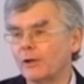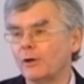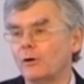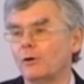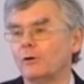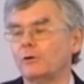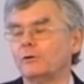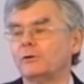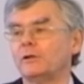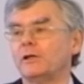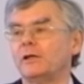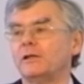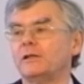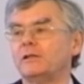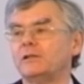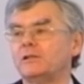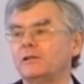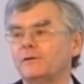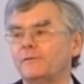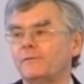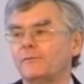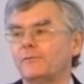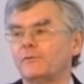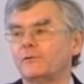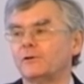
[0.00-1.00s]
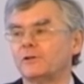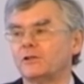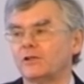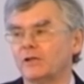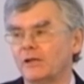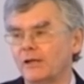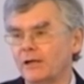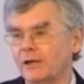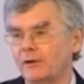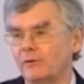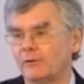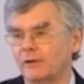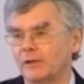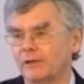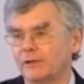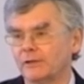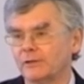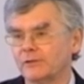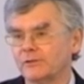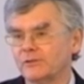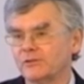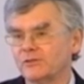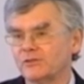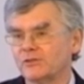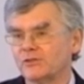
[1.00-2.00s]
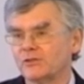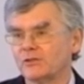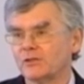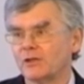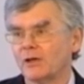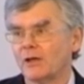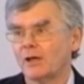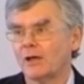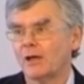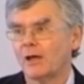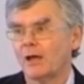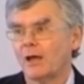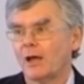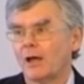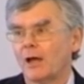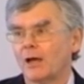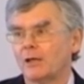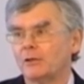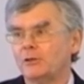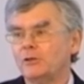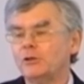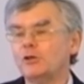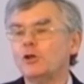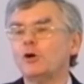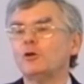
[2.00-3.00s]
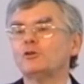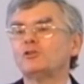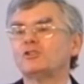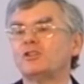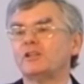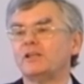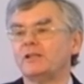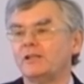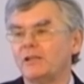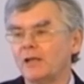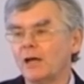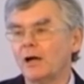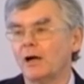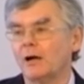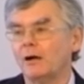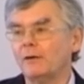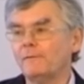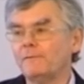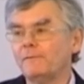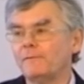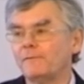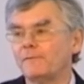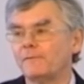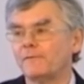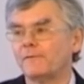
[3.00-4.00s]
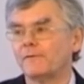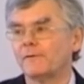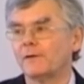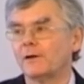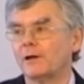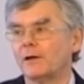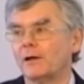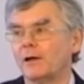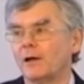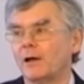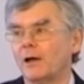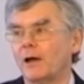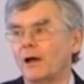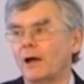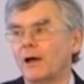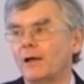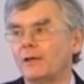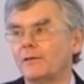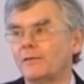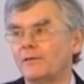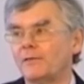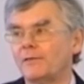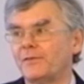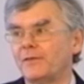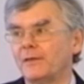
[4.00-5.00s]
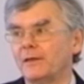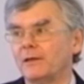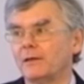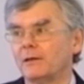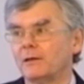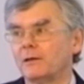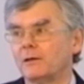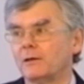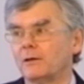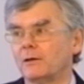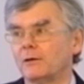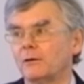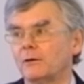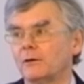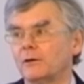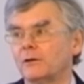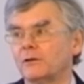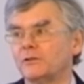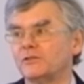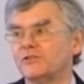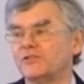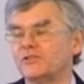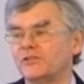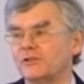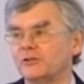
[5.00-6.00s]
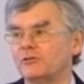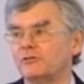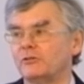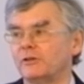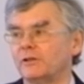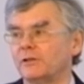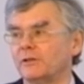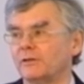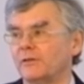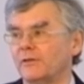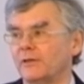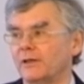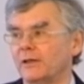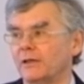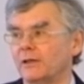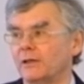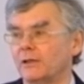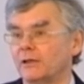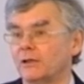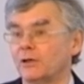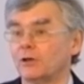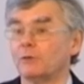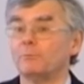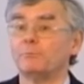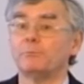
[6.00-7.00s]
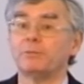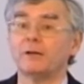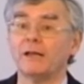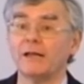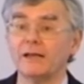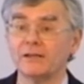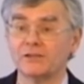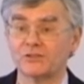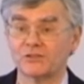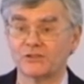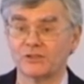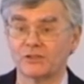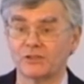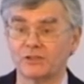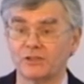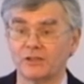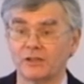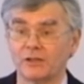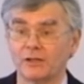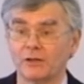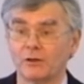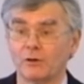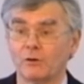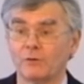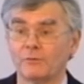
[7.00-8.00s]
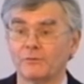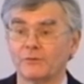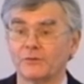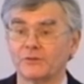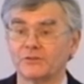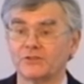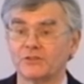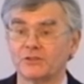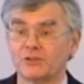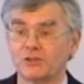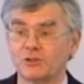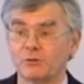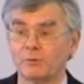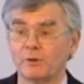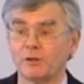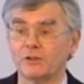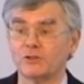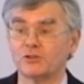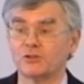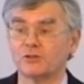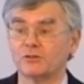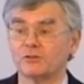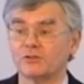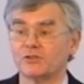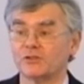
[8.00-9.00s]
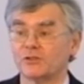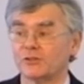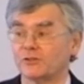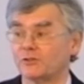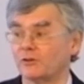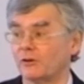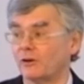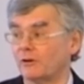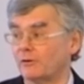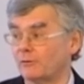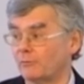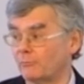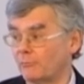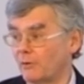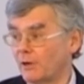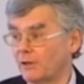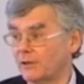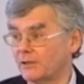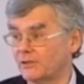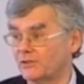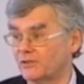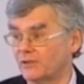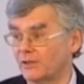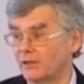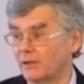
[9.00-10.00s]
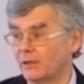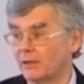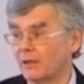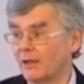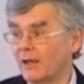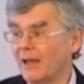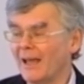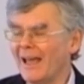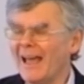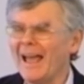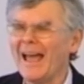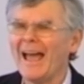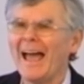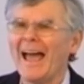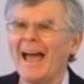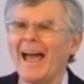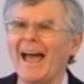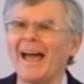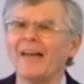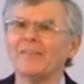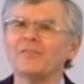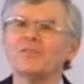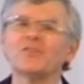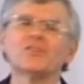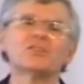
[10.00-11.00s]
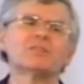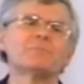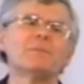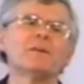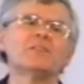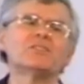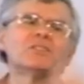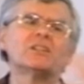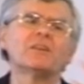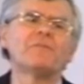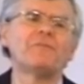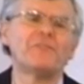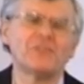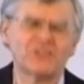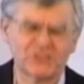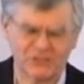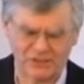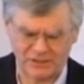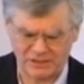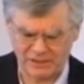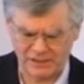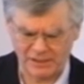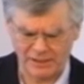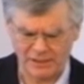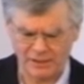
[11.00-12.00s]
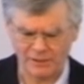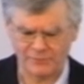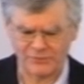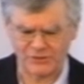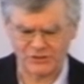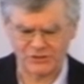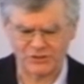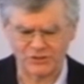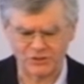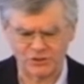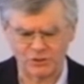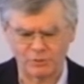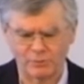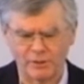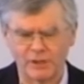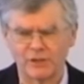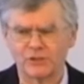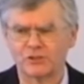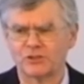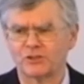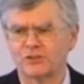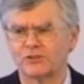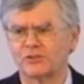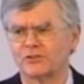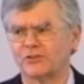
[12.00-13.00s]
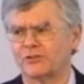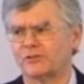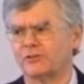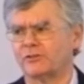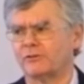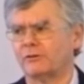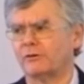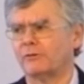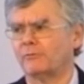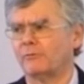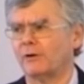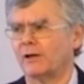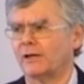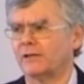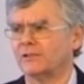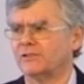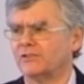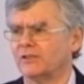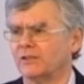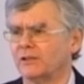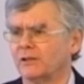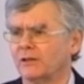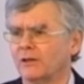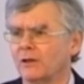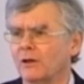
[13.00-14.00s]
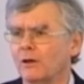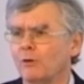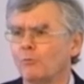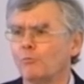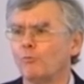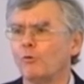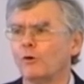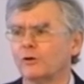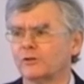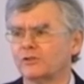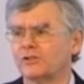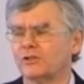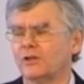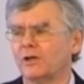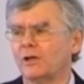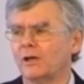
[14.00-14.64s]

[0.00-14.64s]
on in different areas, not enough, I think, considering the complexity of the situations that are arising and the specificity of the situations that are arising. What